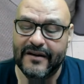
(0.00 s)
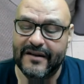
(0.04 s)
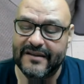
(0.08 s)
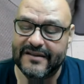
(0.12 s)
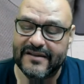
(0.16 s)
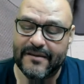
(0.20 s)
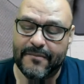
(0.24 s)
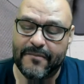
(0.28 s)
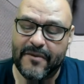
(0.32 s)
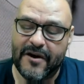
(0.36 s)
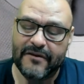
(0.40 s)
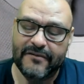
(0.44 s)

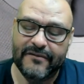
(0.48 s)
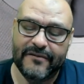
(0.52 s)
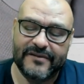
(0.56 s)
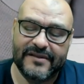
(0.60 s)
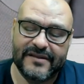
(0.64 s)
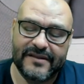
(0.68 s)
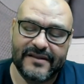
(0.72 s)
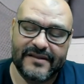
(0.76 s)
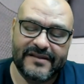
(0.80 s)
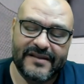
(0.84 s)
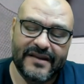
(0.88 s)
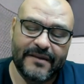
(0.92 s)
It's
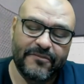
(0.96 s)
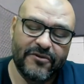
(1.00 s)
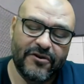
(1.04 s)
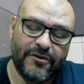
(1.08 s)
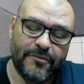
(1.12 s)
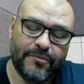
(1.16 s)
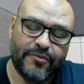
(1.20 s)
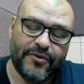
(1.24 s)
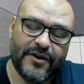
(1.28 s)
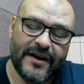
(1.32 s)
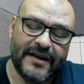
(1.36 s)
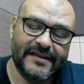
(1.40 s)
almost a similar
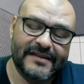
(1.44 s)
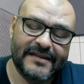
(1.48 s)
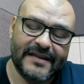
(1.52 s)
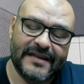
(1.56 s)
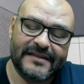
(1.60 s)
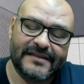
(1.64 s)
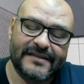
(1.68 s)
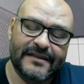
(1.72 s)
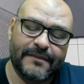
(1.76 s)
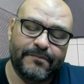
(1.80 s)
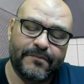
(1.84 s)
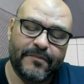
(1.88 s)
price
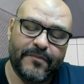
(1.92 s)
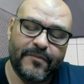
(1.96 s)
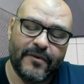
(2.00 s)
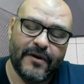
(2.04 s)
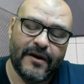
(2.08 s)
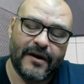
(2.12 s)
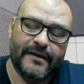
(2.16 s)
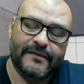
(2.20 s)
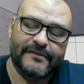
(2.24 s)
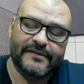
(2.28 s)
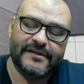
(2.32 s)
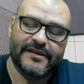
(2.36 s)
as
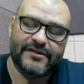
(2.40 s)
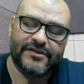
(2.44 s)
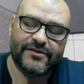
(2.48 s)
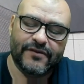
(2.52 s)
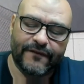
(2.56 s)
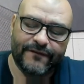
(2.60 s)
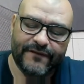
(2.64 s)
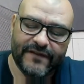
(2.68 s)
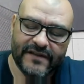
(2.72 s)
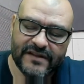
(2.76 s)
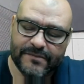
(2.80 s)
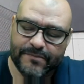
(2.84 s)
the
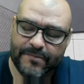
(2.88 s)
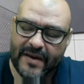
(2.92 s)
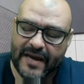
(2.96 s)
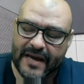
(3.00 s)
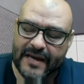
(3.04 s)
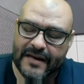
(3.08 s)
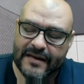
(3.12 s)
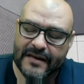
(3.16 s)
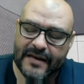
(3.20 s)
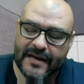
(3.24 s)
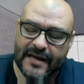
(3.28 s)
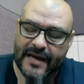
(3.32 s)
Surface
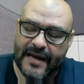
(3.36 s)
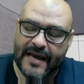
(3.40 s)
pen,